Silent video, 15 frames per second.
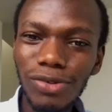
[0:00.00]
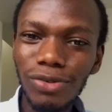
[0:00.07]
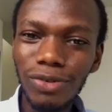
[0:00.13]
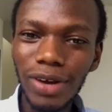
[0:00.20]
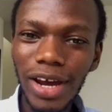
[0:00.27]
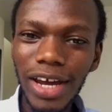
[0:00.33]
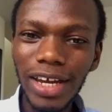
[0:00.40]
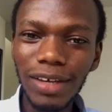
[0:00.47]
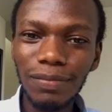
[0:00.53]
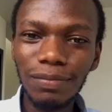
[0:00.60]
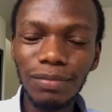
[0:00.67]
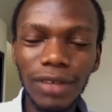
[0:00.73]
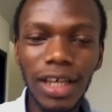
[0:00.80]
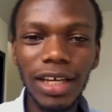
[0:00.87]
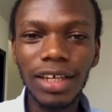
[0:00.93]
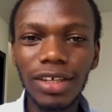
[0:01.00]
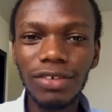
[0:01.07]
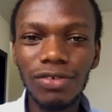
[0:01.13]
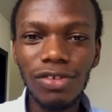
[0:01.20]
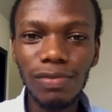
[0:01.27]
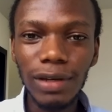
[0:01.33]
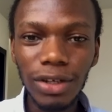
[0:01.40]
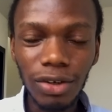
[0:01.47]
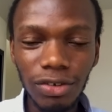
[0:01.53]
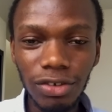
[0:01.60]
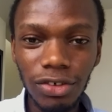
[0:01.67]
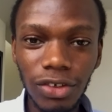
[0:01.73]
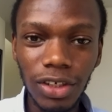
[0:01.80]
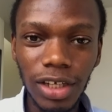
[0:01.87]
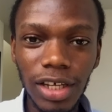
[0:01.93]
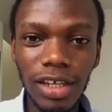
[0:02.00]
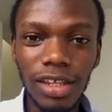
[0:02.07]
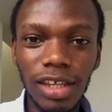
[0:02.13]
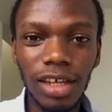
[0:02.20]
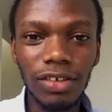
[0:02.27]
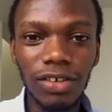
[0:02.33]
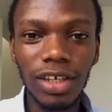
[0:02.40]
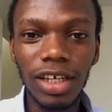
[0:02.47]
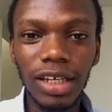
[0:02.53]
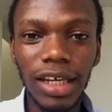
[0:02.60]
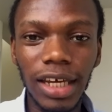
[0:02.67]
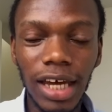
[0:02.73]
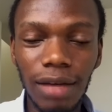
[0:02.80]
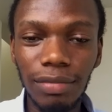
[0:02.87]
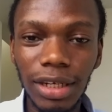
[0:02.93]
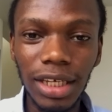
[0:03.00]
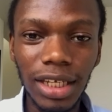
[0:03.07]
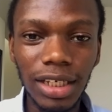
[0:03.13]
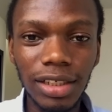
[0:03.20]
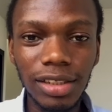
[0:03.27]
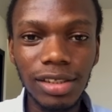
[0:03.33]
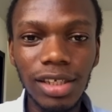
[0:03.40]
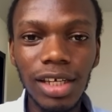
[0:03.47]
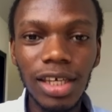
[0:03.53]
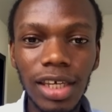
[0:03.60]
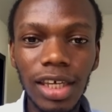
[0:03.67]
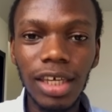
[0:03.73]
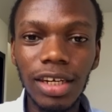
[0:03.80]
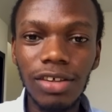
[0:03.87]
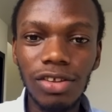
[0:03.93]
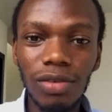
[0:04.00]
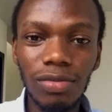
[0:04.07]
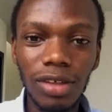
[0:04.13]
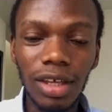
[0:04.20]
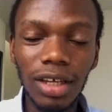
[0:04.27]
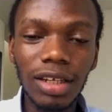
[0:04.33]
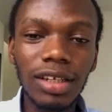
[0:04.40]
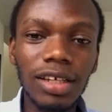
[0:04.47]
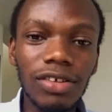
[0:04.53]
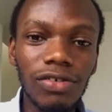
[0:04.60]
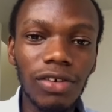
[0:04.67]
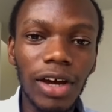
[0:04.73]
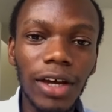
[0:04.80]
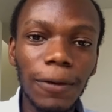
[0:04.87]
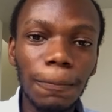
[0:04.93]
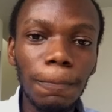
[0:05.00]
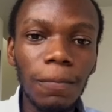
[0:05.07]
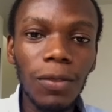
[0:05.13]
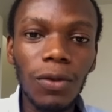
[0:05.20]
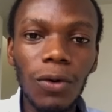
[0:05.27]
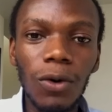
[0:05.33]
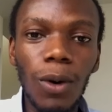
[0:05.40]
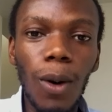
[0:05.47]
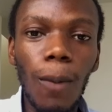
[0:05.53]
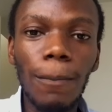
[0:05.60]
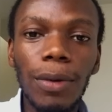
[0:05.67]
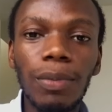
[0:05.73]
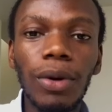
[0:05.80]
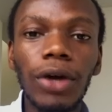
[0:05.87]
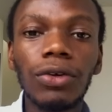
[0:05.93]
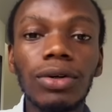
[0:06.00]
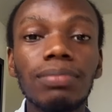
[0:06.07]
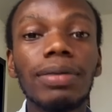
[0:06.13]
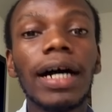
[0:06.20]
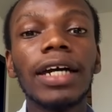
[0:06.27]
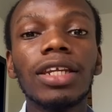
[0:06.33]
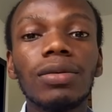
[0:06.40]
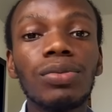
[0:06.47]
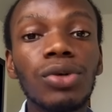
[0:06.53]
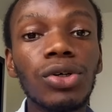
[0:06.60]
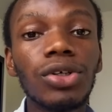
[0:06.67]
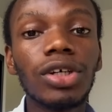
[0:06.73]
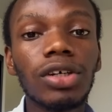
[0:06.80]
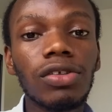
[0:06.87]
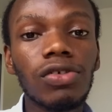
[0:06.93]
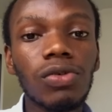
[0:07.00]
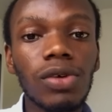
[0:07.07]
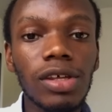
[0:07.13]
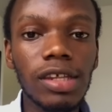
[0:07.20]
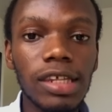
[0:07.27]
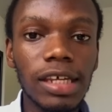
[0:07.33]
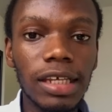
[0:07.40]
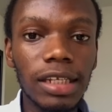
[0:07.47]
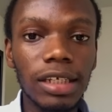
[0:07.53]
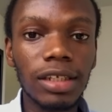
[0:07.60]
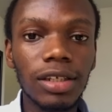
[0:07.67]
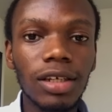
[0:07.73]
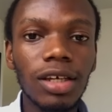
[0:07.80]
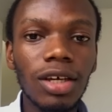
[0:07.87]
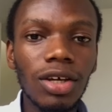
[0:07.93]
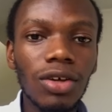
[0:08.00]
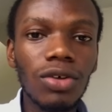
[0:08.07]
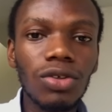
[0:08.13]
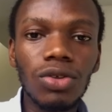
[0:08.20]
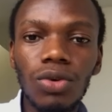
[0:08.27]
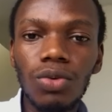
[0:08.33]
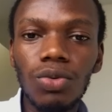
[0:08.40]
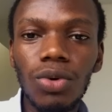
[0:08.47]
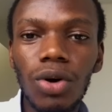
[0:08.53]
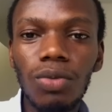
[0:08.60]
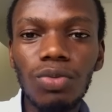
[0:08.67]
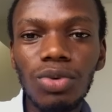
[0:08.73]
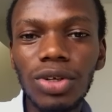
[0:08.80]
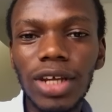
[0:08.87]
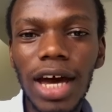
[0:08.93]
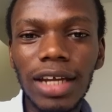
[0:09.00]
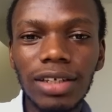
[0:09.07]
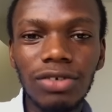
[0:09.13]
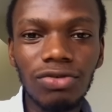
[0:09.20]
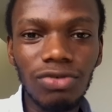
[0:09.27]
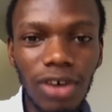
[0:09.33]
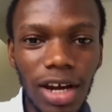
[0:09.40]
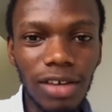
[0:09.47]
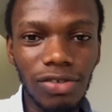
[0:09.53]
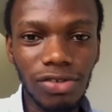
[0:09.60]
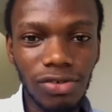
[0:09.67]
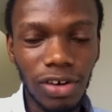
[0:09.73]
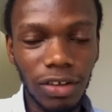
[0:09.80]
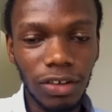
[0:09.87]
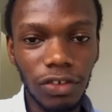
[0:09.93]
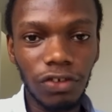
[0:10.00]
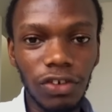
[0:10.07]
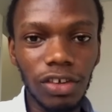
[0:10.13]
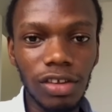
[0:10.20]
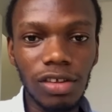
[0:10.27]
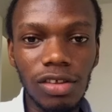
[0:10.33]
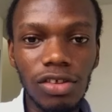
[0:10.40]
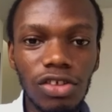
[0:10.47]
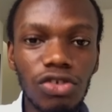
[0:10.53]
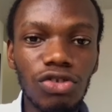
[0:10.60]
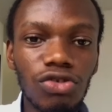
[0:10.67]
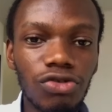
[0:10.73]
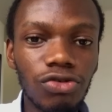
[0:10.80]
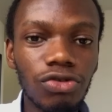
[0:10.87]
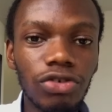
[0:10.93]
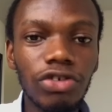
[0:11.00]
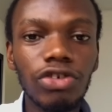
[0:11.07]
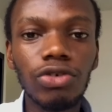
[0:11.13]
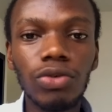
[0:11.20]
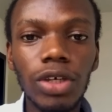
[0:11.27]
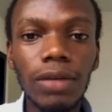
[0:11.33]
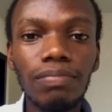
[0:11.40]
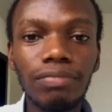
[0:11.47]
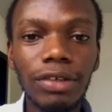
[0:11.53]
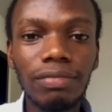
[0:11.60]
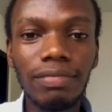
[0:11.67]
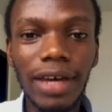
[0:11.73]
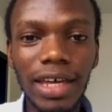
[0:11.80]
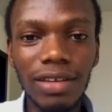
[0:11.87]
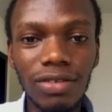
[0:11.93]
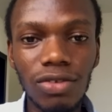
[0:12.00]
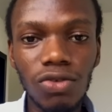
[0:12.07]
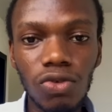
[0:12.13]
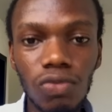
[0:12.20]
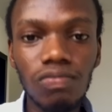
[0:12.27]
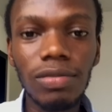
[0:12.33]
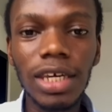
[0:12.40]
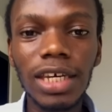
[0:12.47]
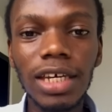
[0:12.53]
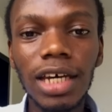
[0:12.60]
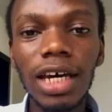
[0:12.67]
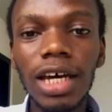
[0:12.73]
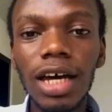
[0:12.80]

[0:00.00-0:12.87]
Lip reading: to, right? Like, you spend $100 and you get like how many clicks? 80 something clicks, right? Or people are not buying the product you are selling. So what are the right strategies should you implement to make